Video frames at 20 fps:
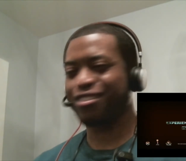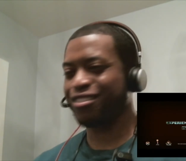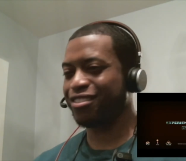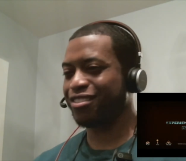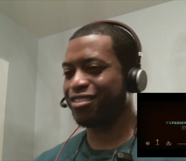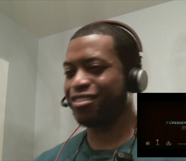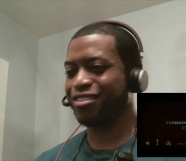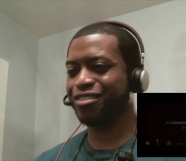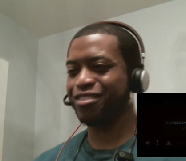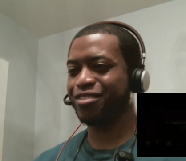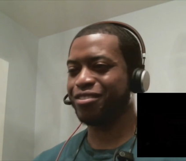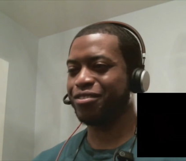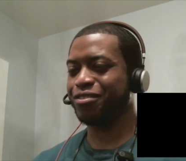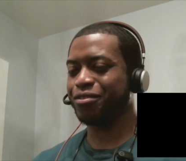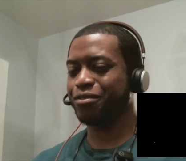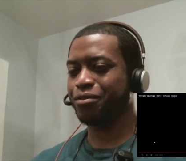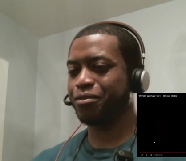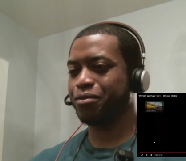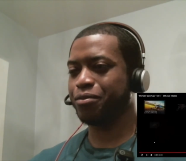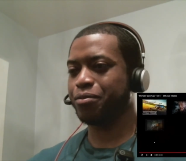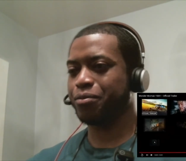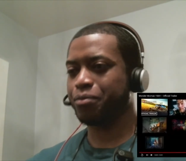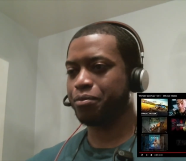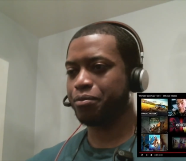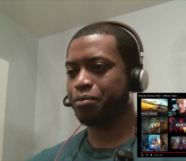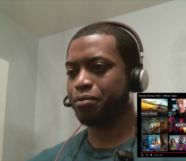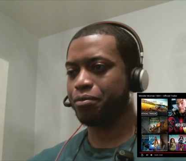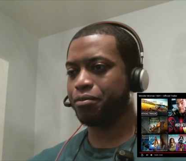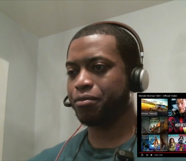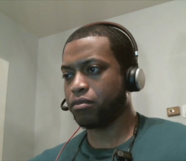
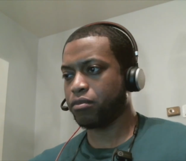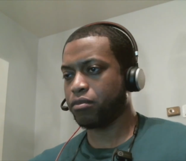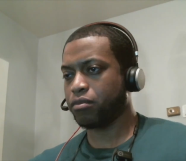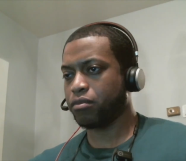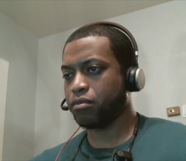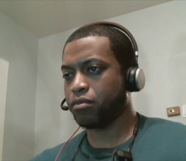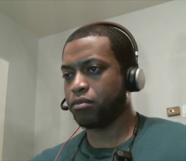(silence)